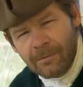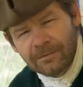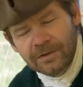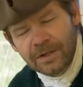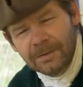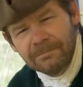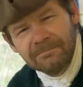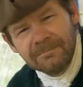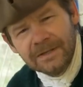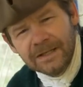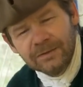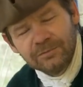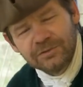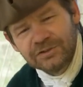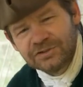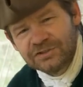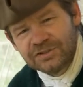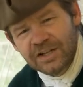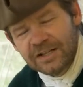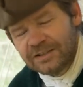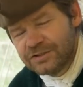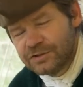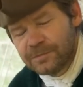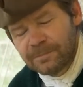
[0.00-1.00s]
The meat was
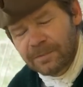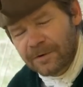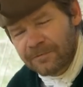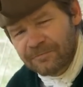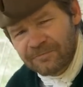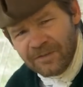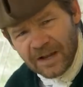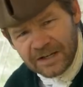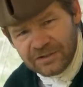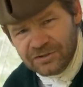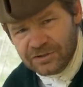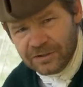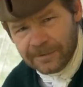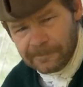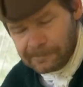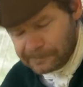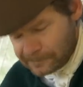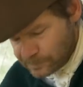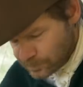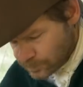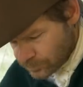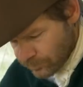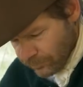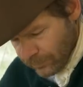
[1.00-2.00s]
done to perfection.
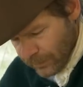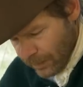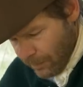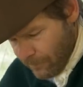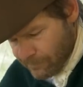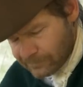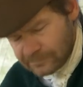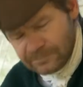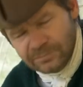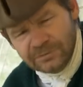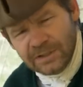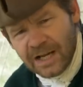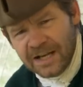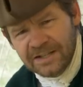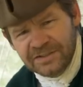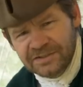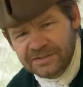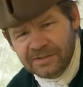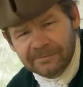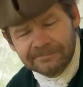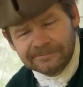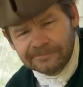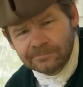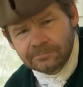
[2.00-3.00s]

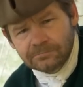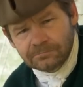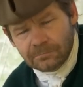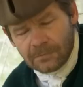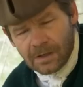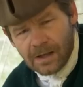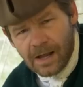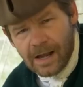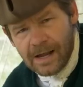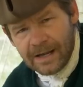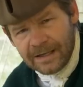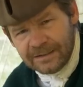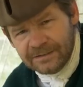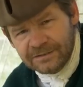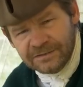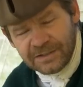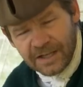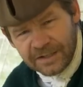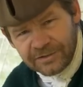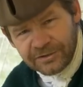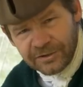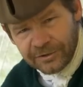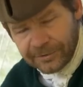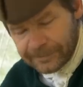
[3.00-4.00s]
Nice and
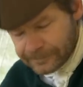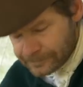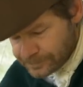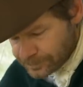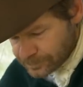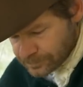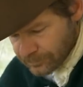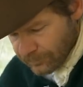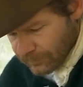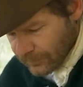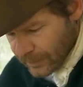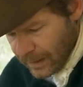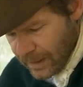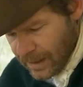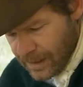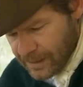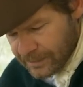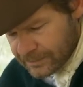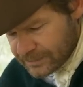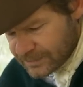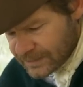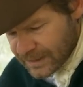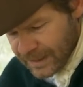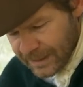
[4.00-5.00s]
tender
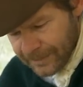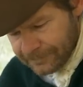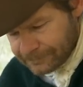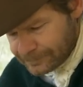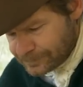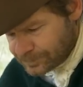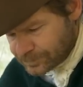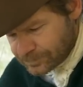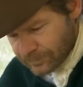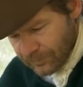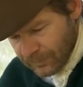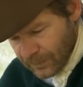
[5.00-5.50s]
and um,